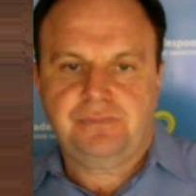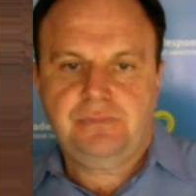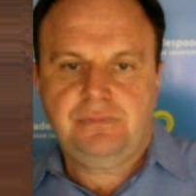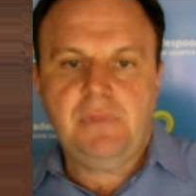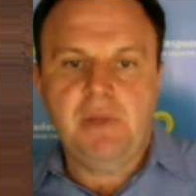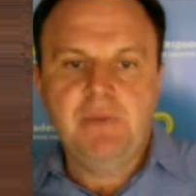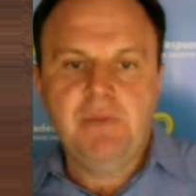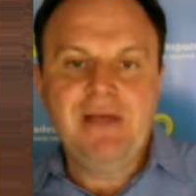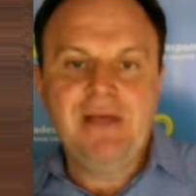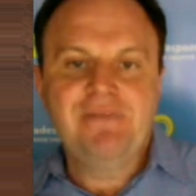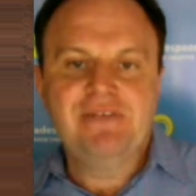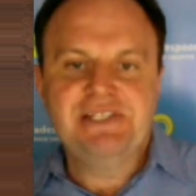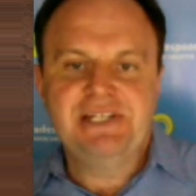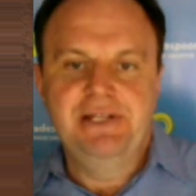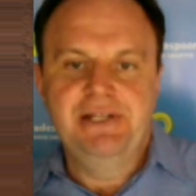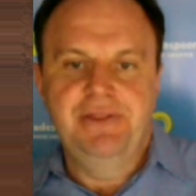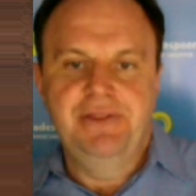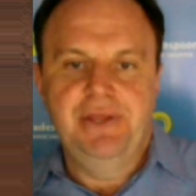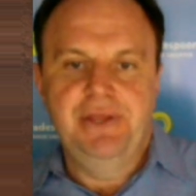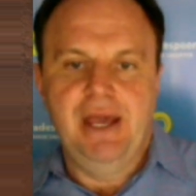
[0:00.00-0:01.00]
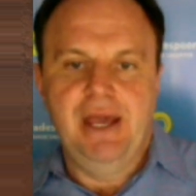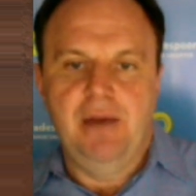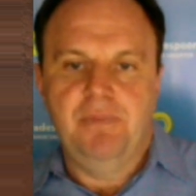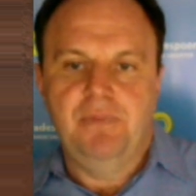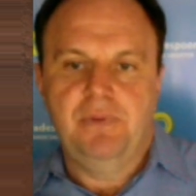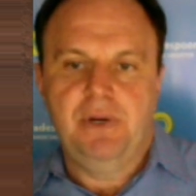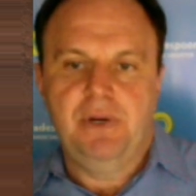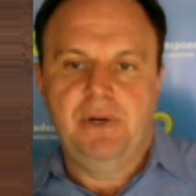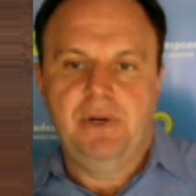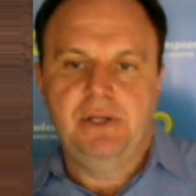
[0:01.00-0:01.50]
I mean, obviously the gap,
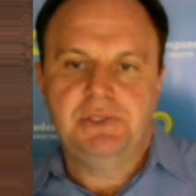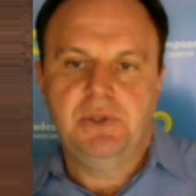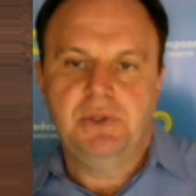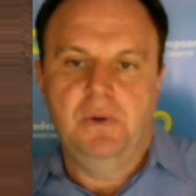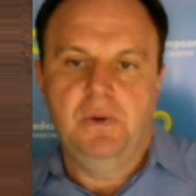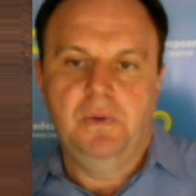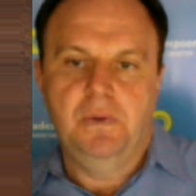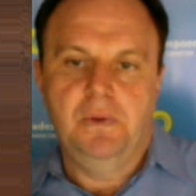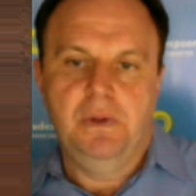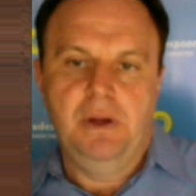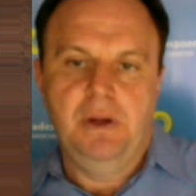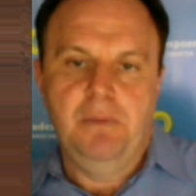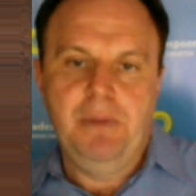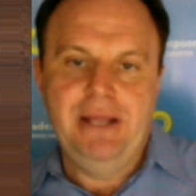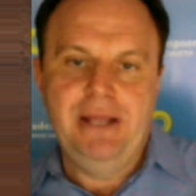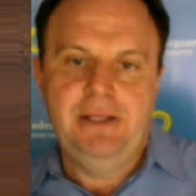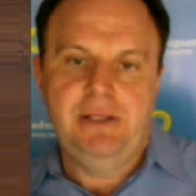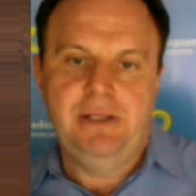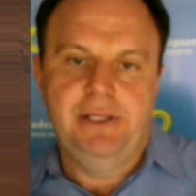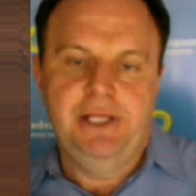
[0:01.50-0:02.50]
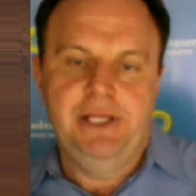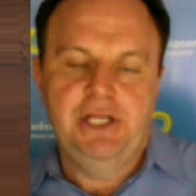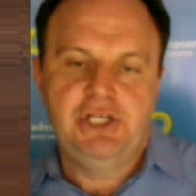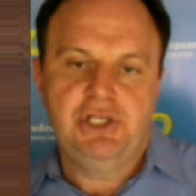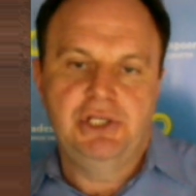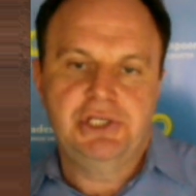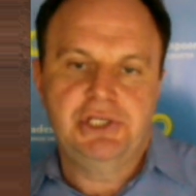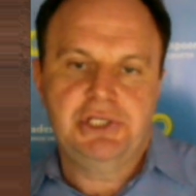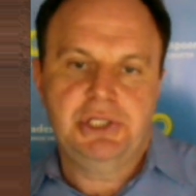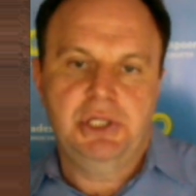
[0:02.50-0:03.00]
right? So my inclination
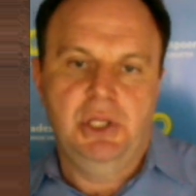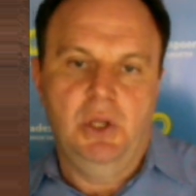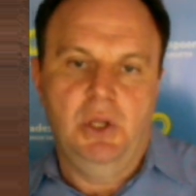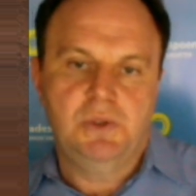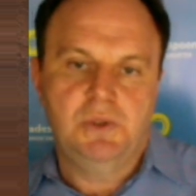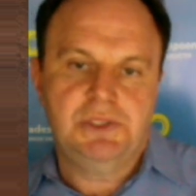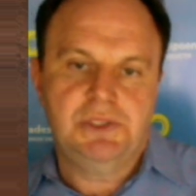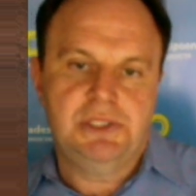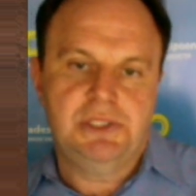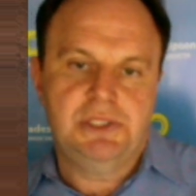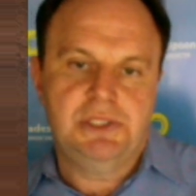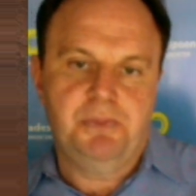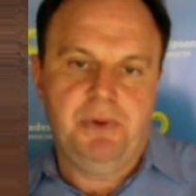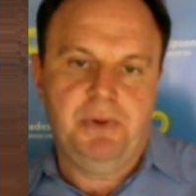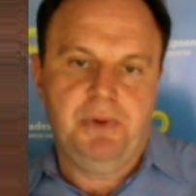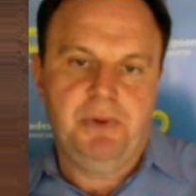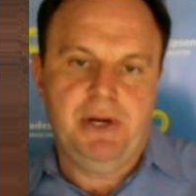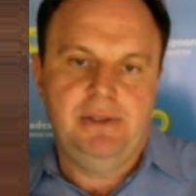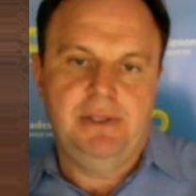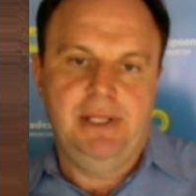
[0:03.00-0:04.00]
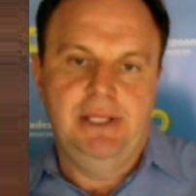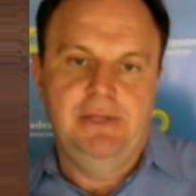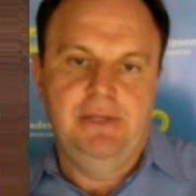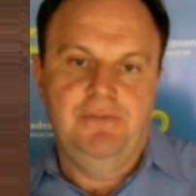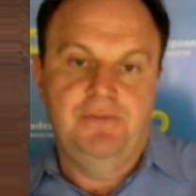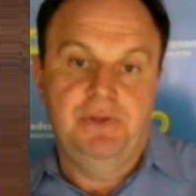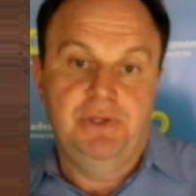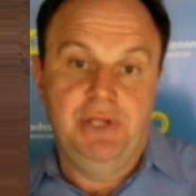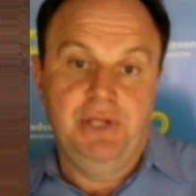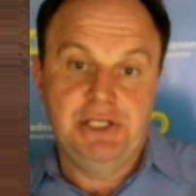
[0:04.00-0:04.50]
is close the spread. And if
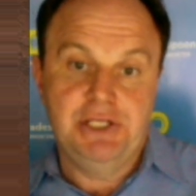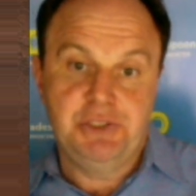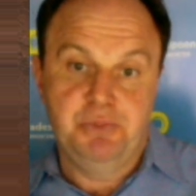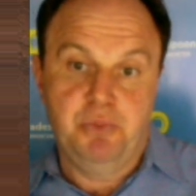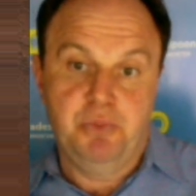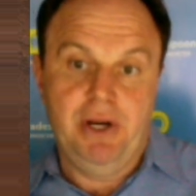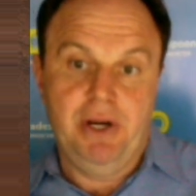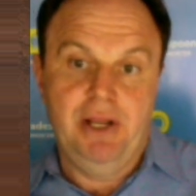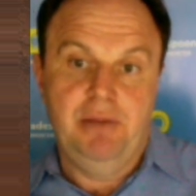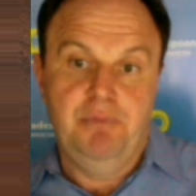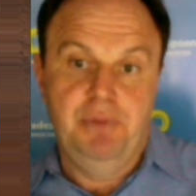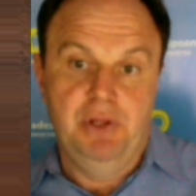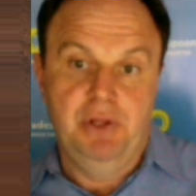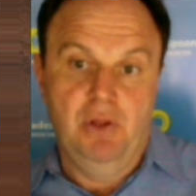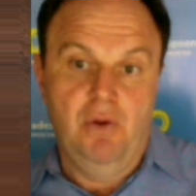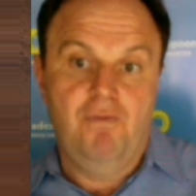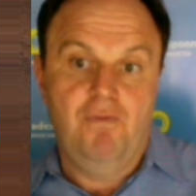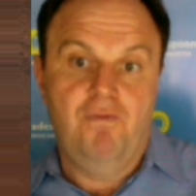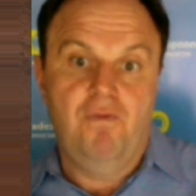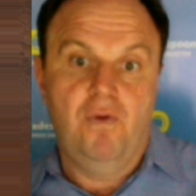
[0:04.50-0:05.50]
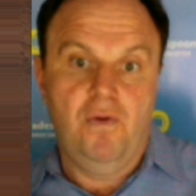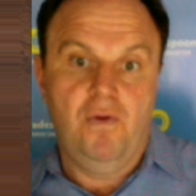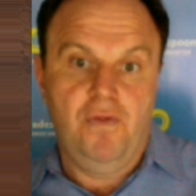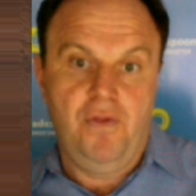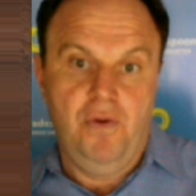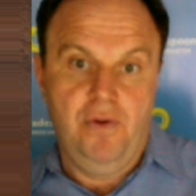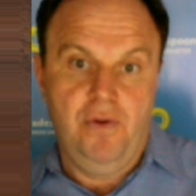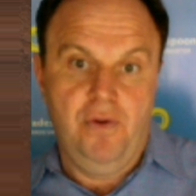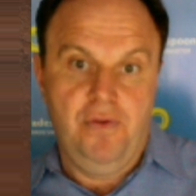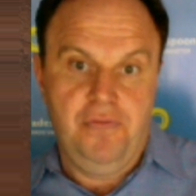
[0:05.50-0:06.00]
it does break below
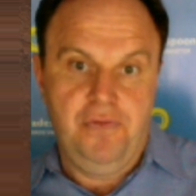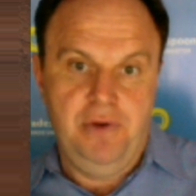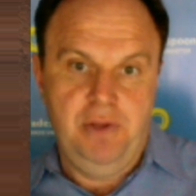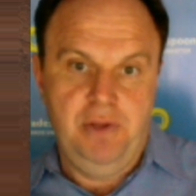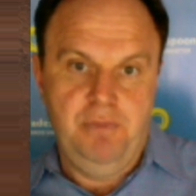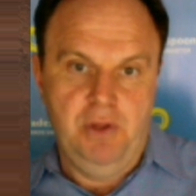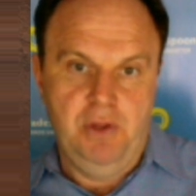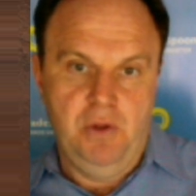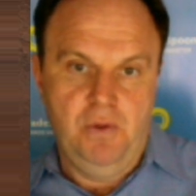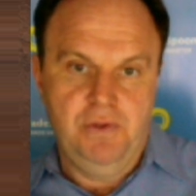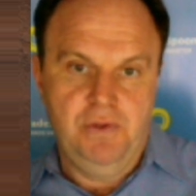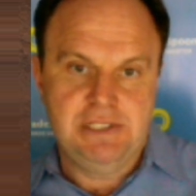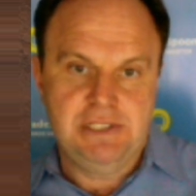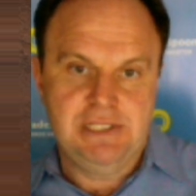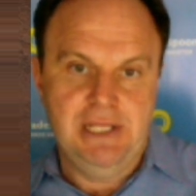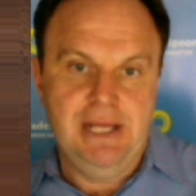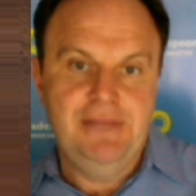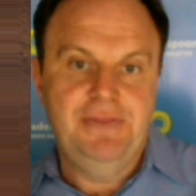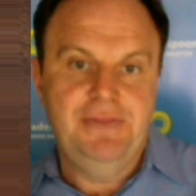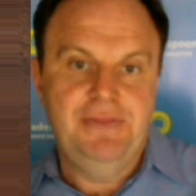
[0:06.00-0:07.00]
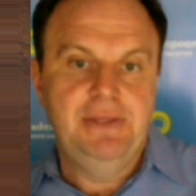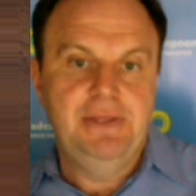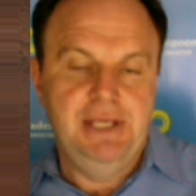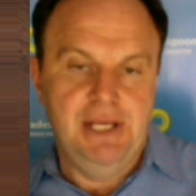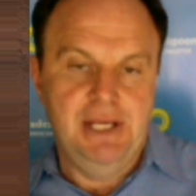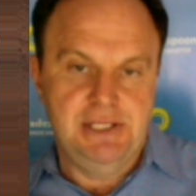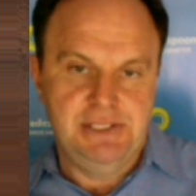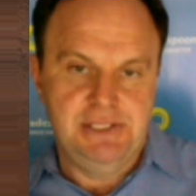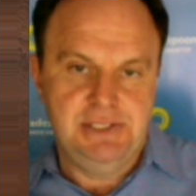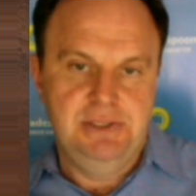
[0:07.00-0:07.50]
433, below this line, then
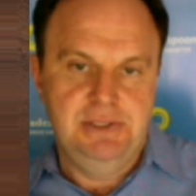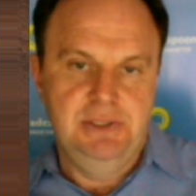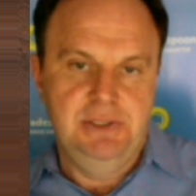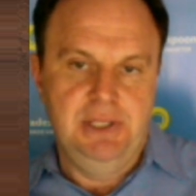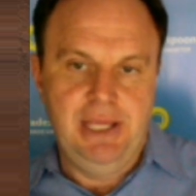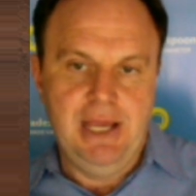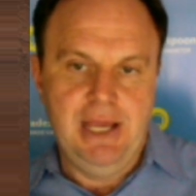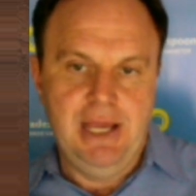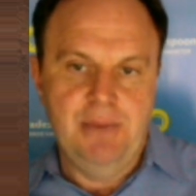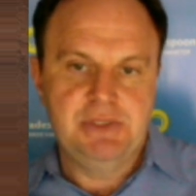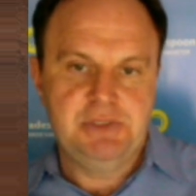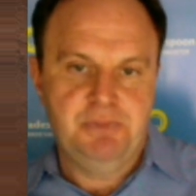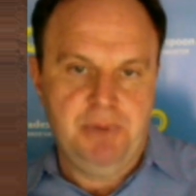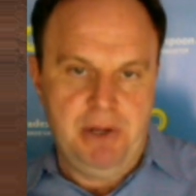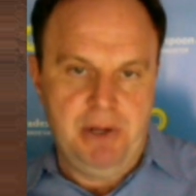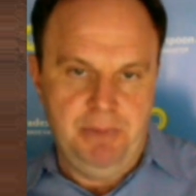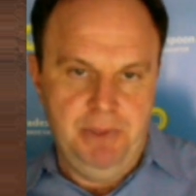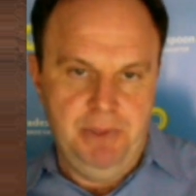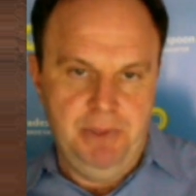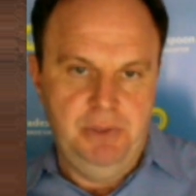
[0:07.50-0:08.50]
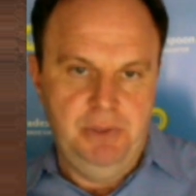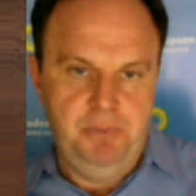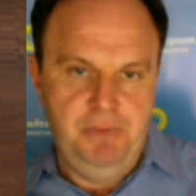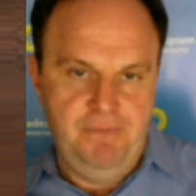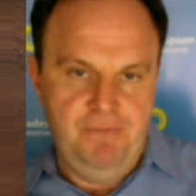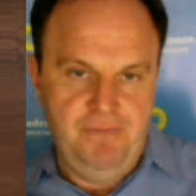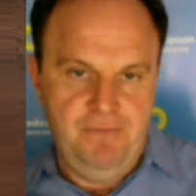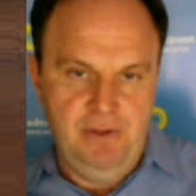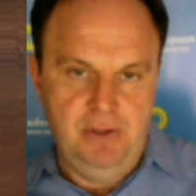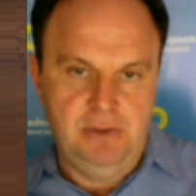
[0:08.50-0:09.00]
yes, the gap is probably going to be
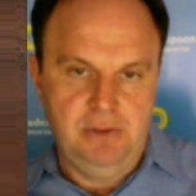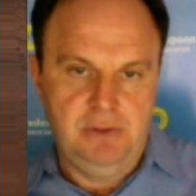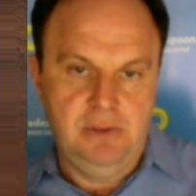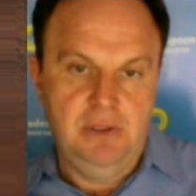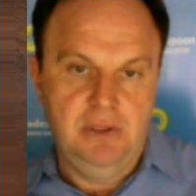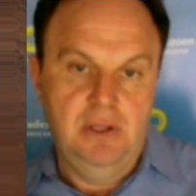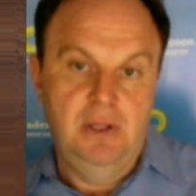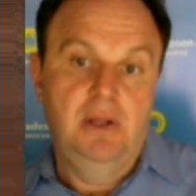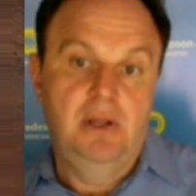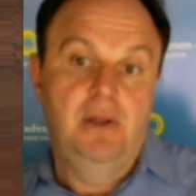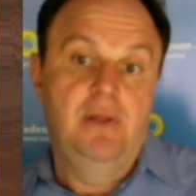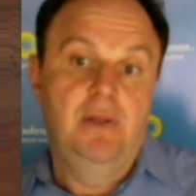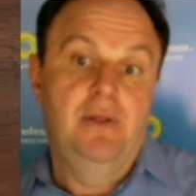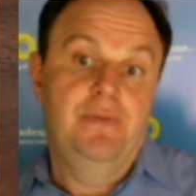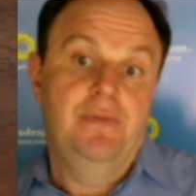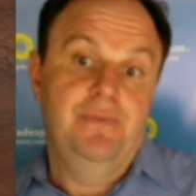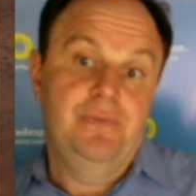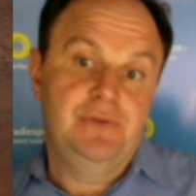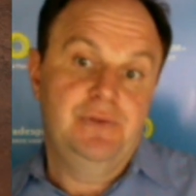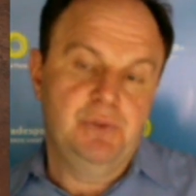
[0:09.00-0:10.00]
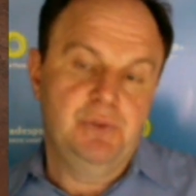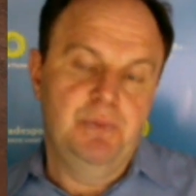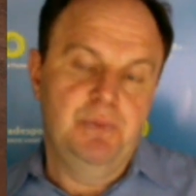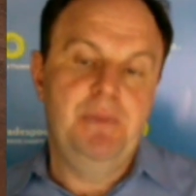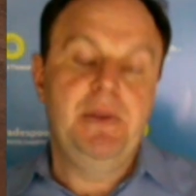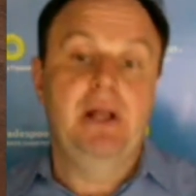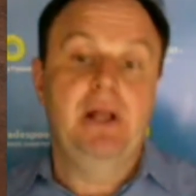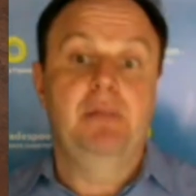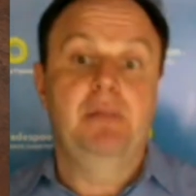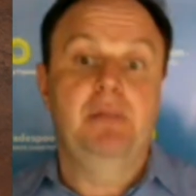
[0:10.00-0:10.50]
filled. So maybe
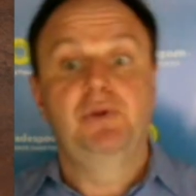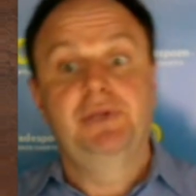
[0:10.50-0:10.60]
I'll put